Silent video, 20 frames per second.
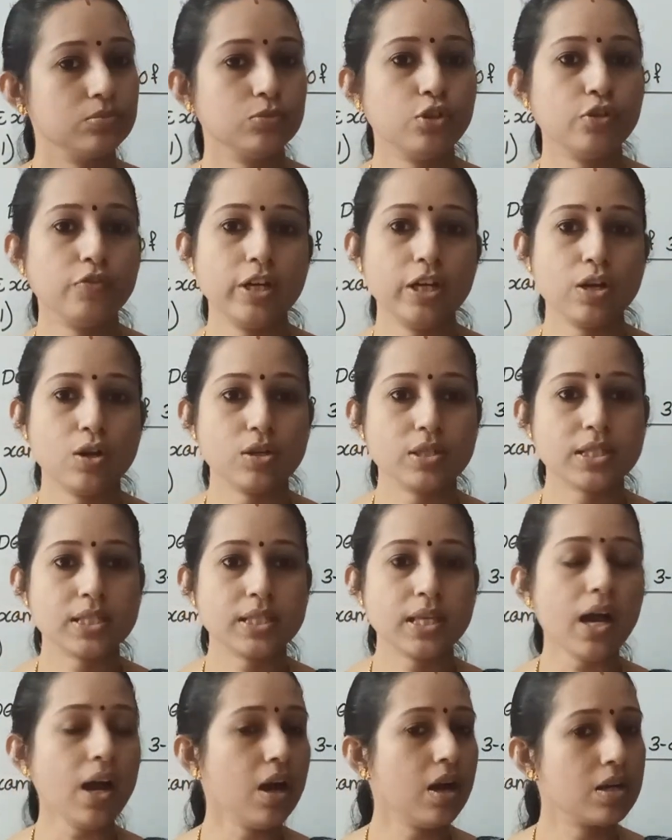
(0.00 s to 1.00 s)
you will lose
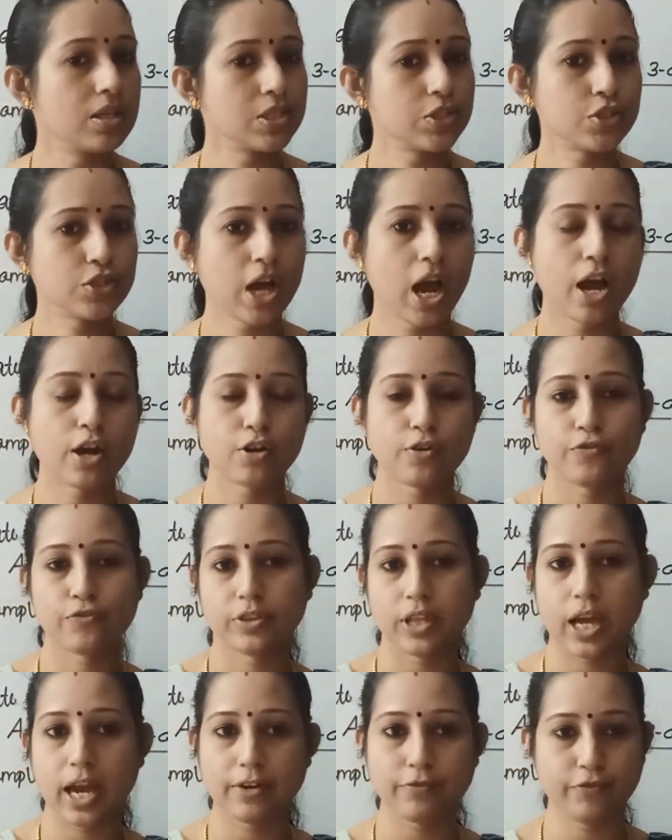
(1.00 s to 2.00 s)
the star
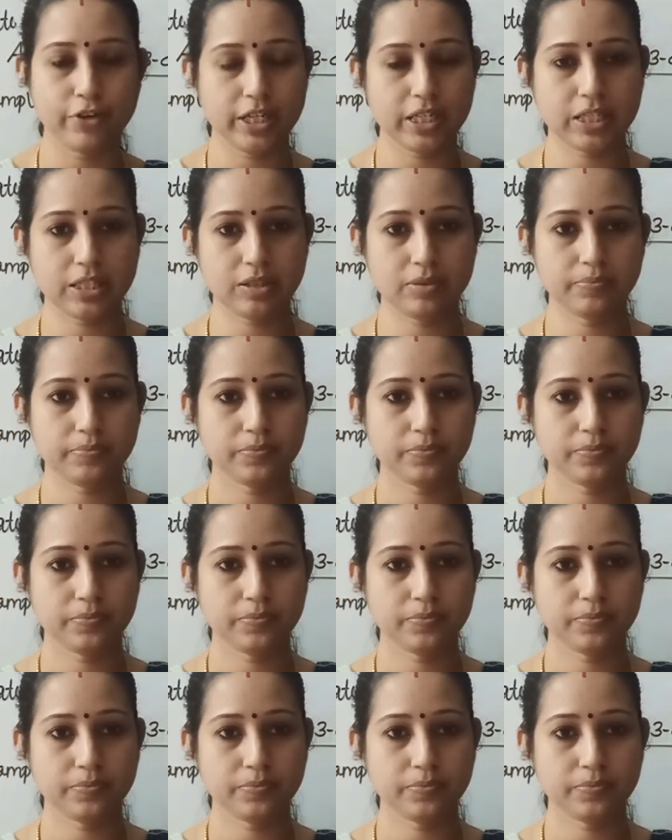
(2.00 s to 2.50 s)
of that week.